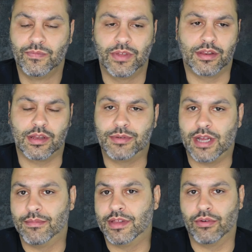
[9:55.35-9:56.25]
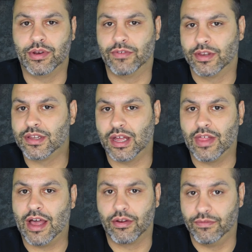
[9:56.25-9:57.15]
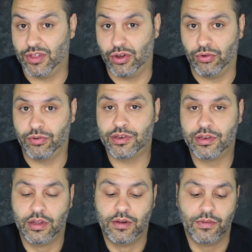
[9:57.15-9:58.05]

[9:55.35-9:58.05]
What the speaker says: and sometimes they don't even sell out of those.